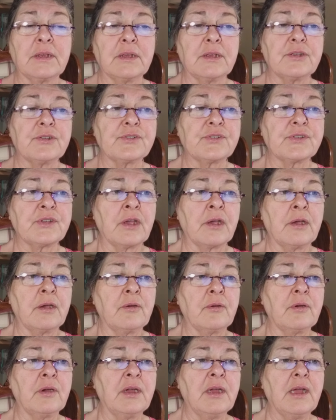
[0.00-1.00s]

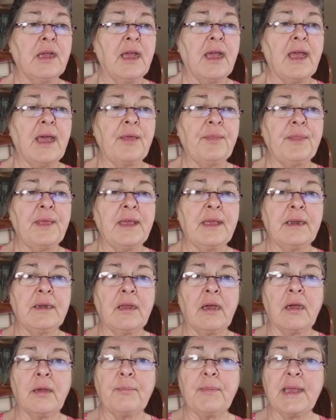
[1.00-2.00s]
So, and then
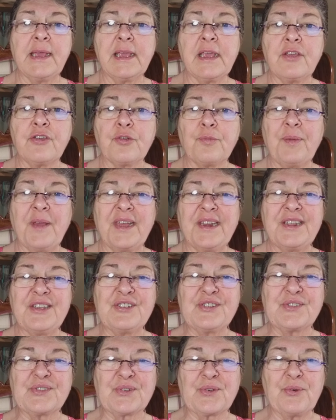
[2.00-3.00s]
making your
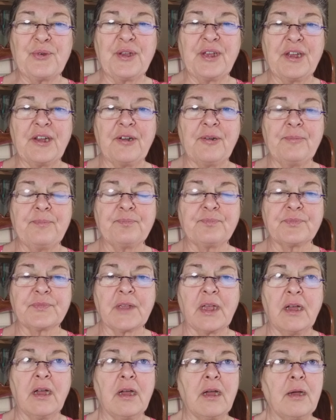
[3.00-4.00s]
pennies squeal
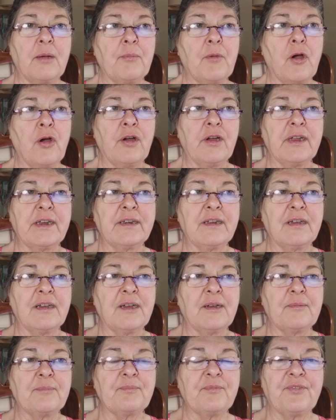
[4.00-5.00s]
on
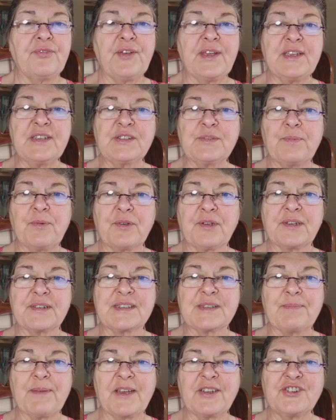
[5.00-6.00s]
Facebook
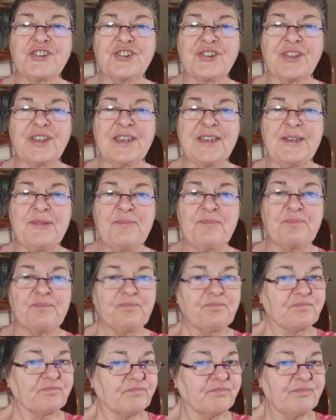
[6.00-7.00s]
especially.
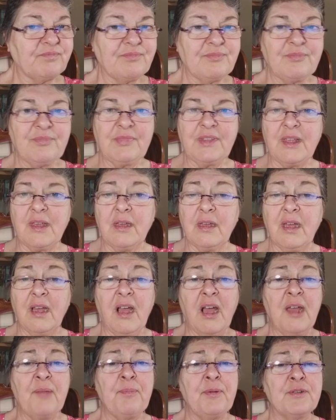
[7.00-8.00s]

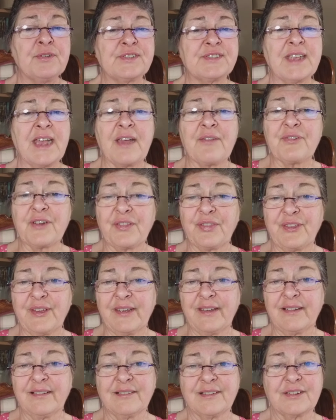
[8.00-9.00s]
I post
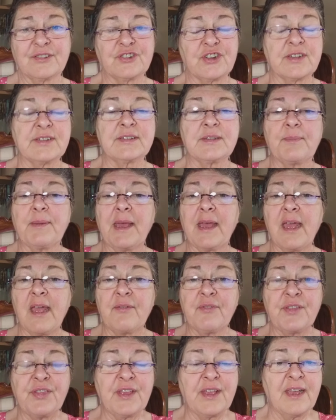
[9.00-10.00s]
everything, just about
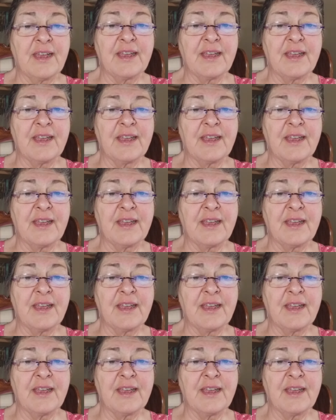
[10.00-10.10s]
everything I